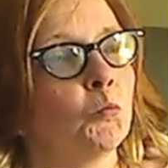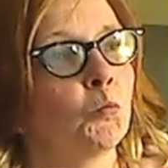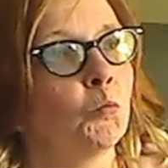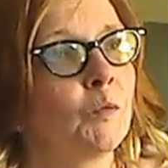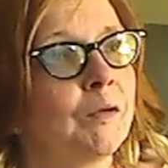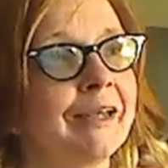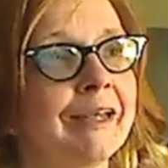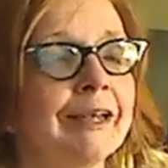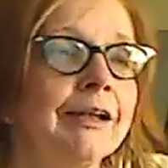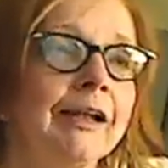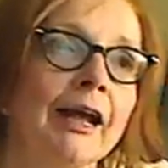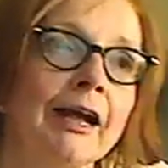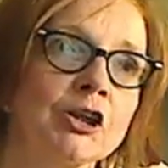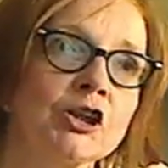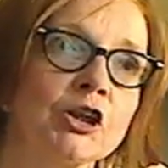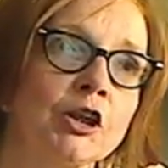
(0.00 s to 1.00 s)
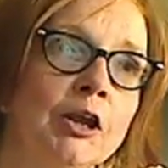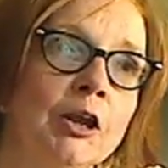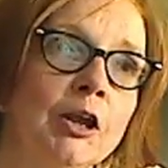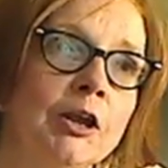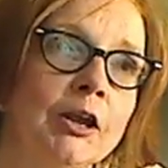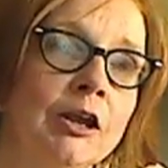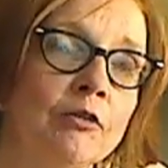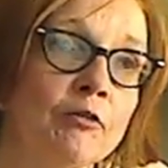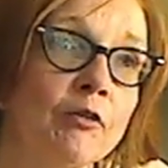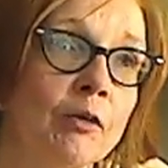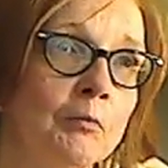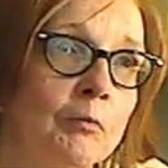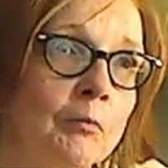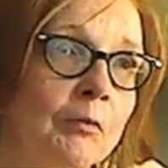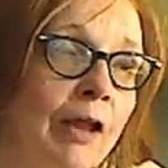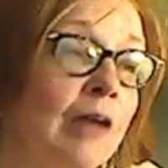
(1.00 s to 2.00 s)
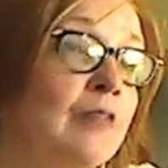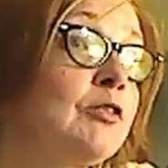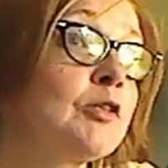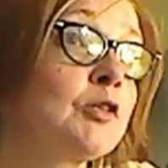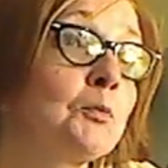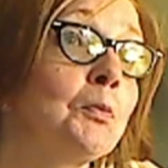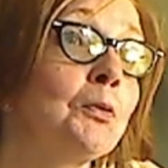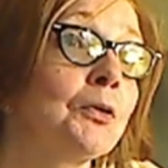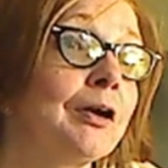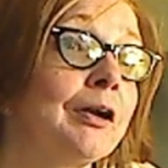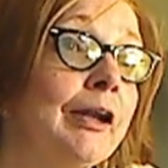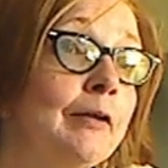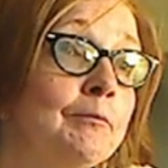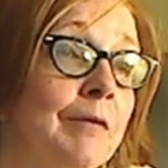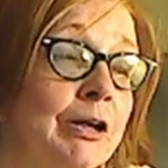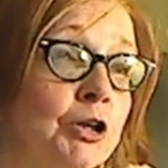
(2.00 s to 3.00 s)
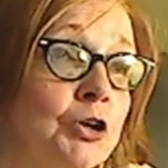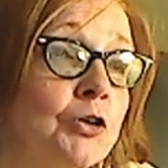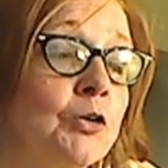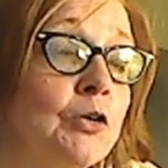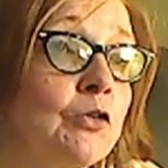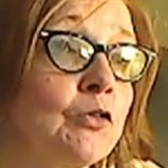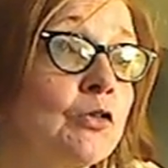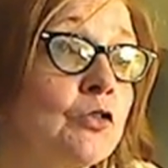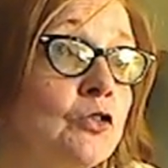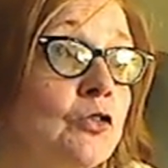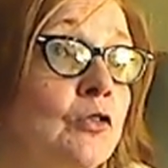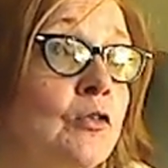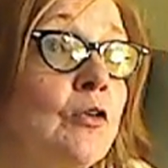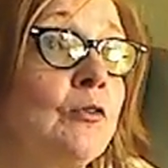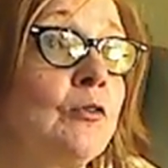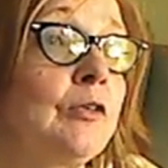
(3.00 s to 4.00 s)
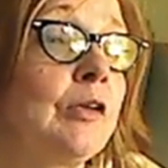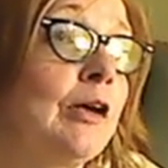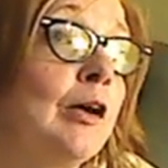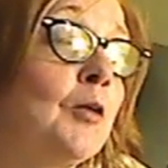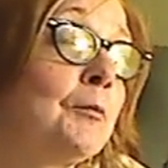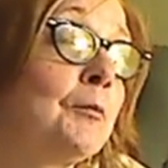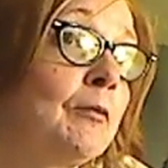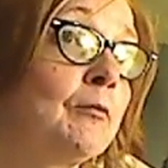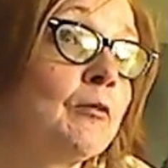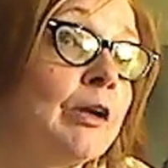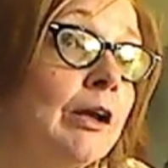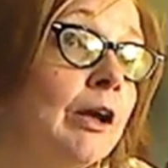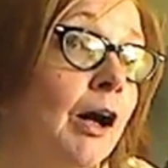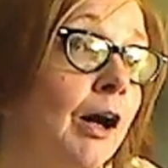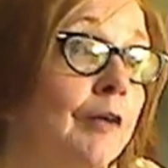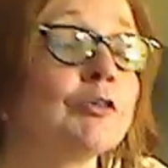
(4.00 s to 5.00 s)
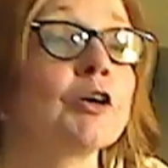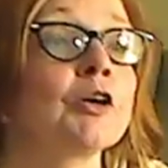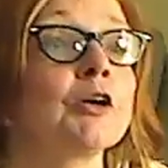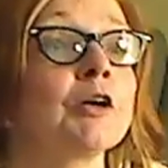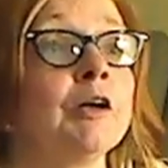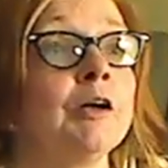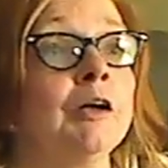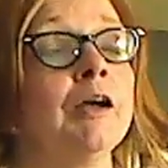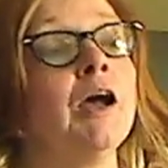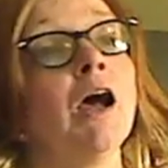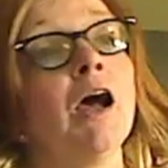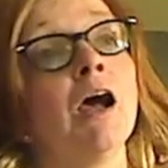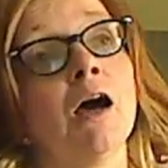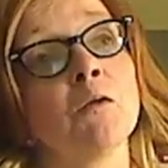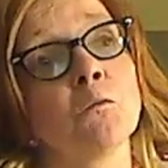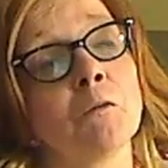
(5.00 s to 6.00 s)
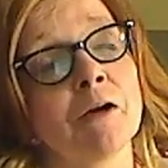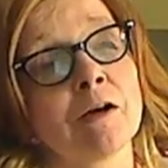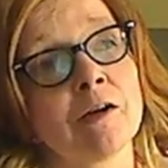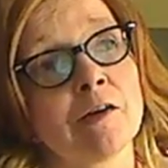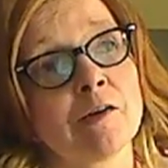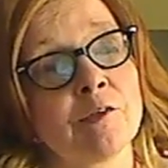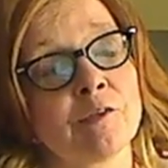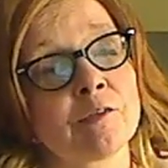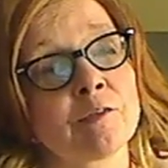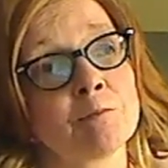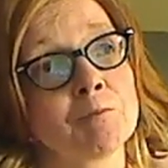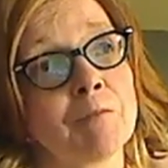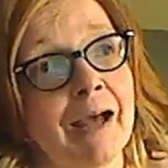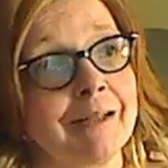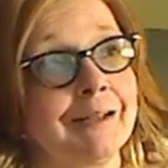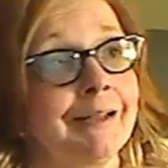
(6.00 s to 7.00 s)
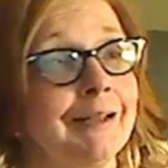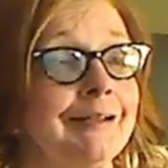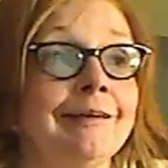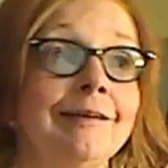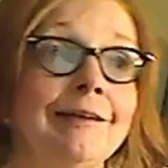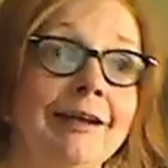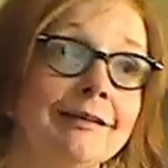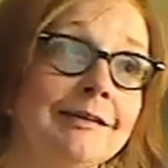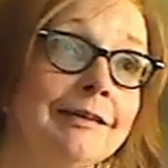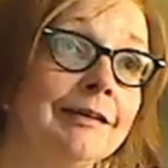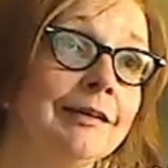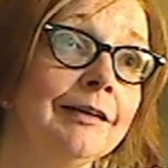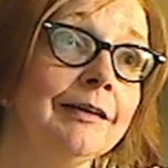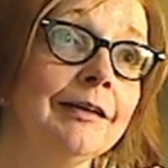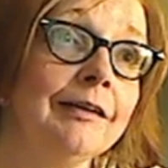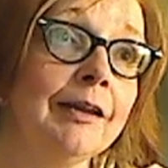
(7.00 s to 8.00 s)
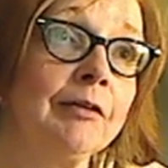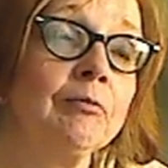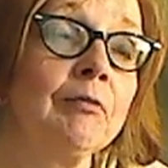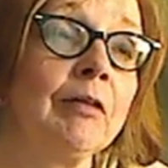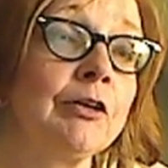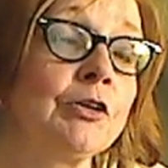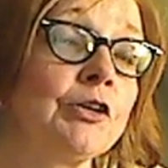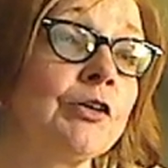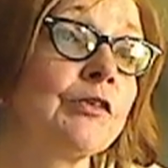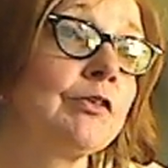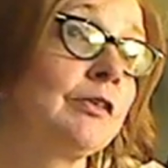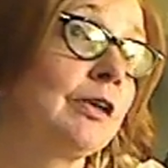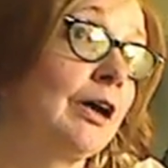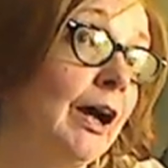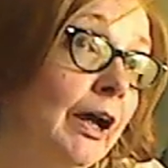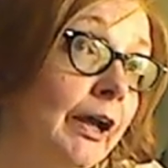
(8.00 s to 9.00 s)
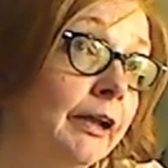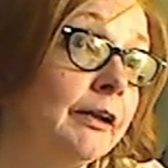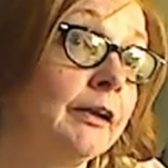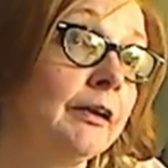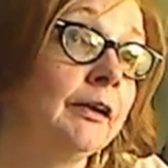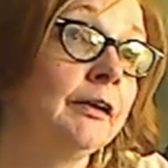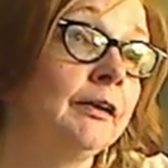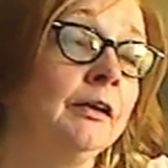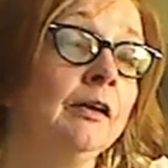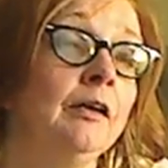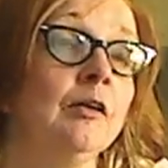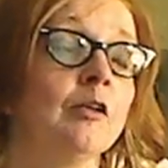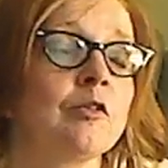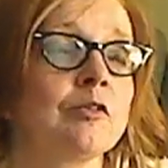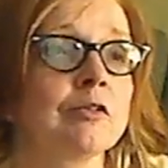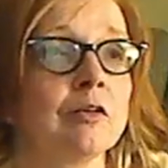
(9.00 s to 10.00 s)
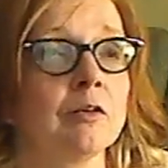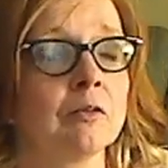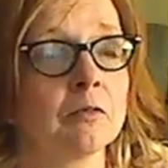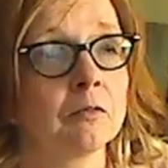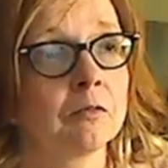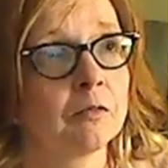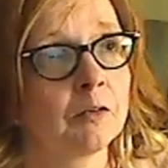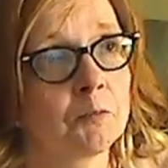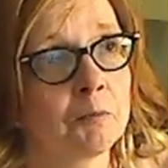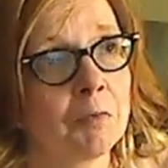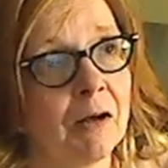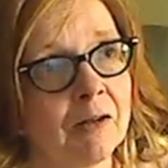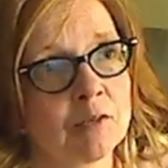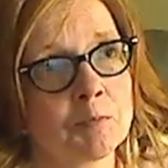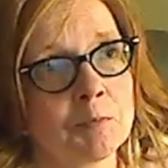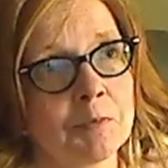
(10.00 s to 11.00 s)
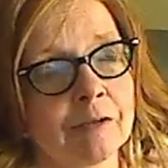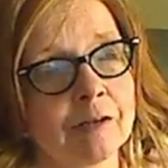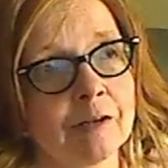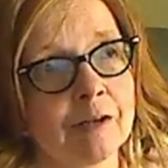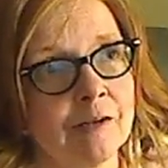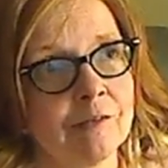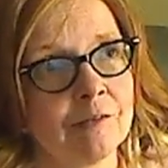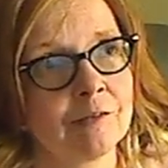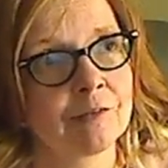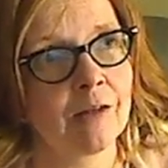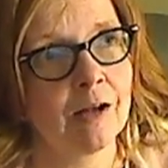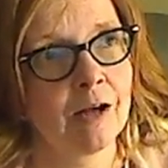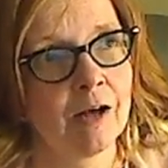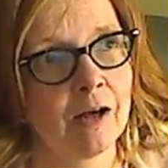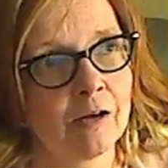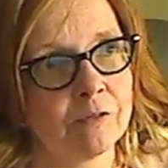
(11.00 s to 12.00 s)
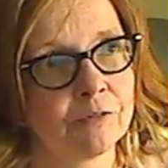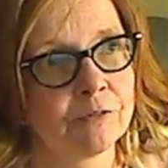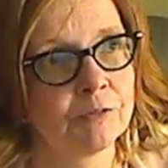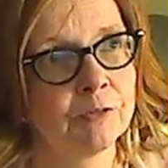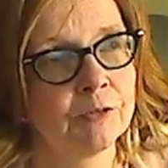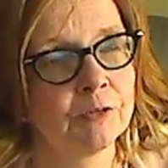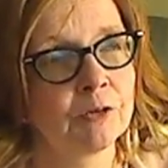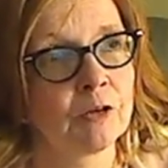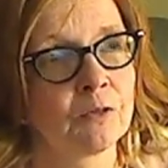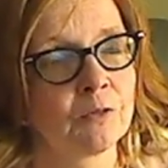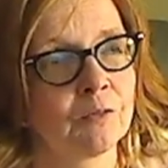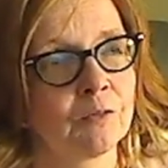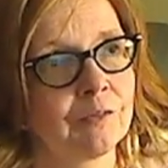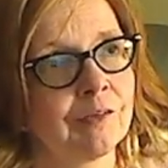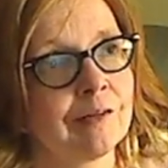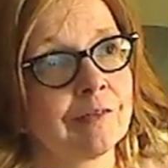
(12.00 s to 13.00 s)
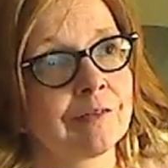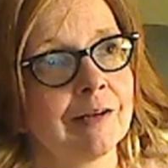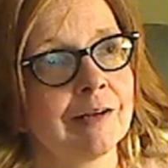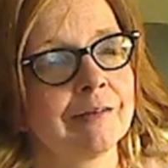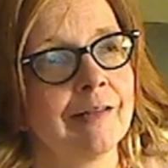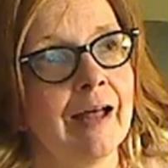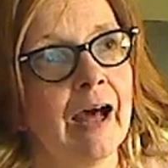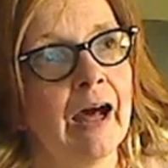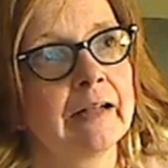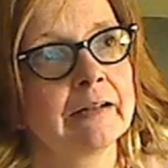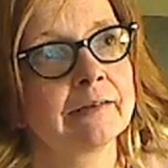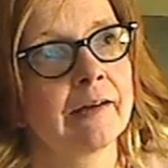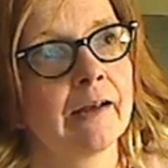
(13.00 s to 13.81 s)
we can actually give them life support measures to help them recover, whereas back in 1918, they might have just died. So the possibilities of, things like that